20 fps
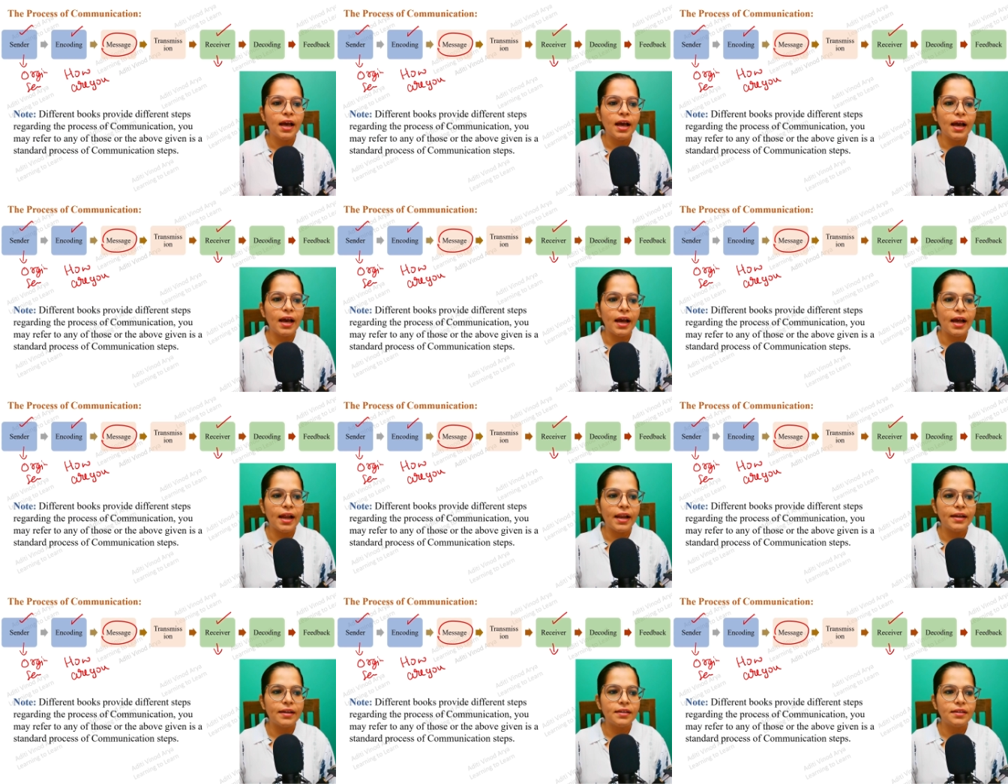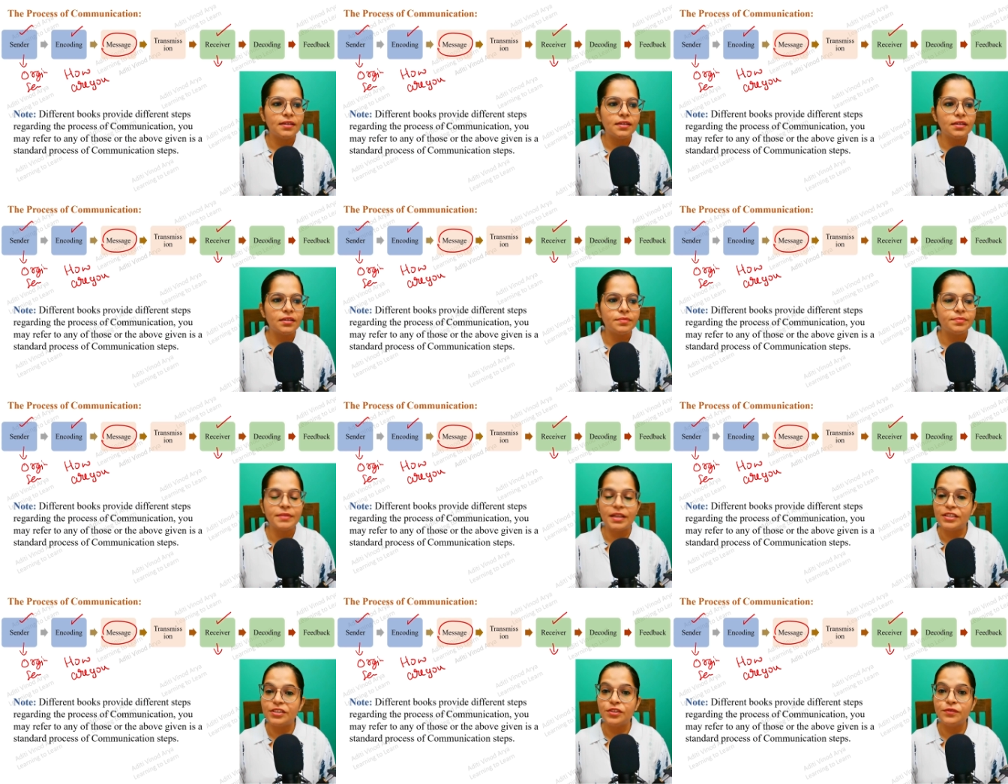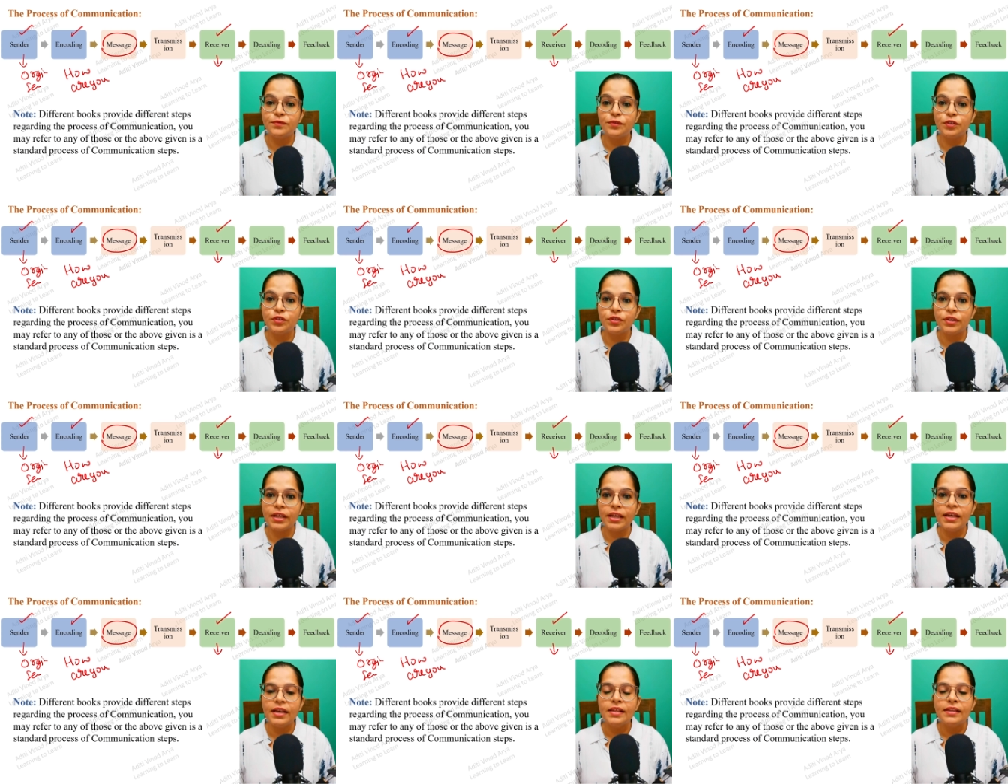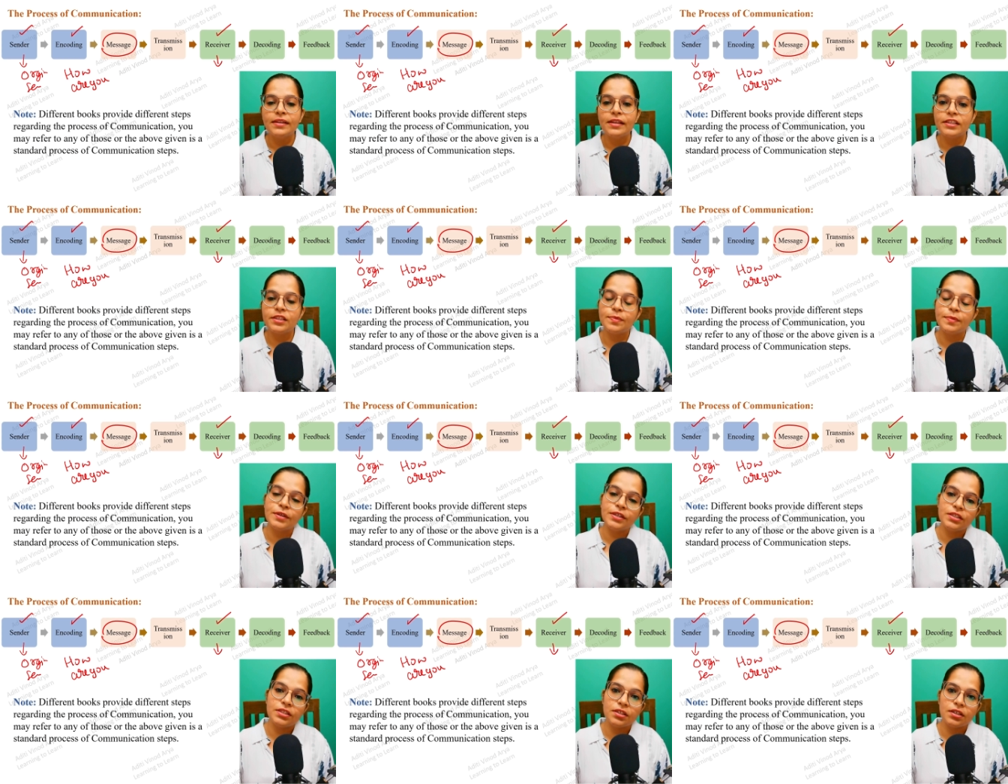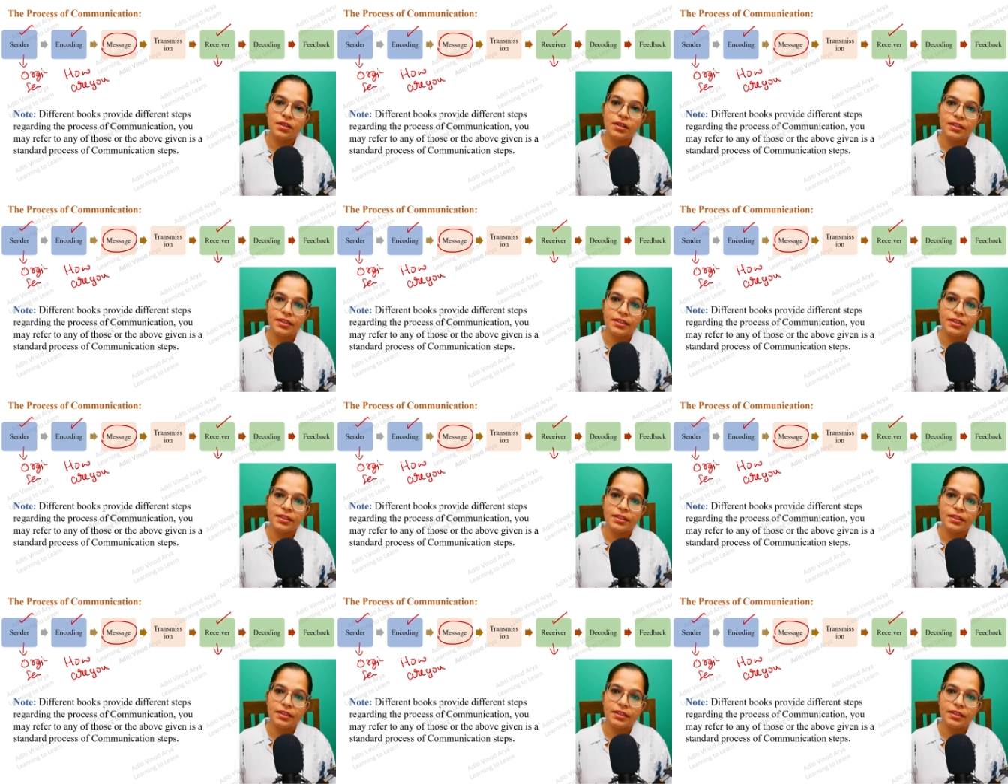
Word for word: And uh, that's it for today. Let's meet uh,